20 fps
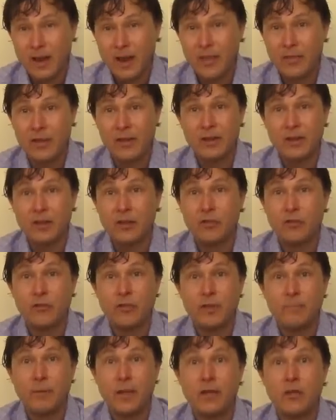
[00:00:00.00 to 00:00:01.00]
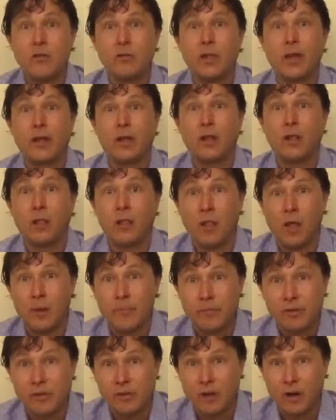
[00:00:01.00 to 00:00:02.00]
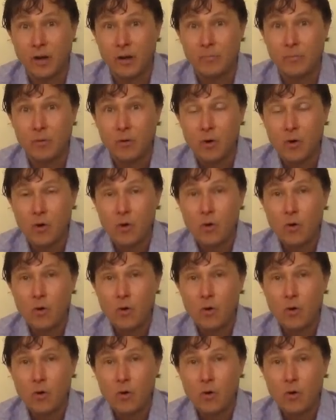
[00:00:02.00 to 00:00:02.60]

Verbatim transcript: and then either they pay you like a lump sum,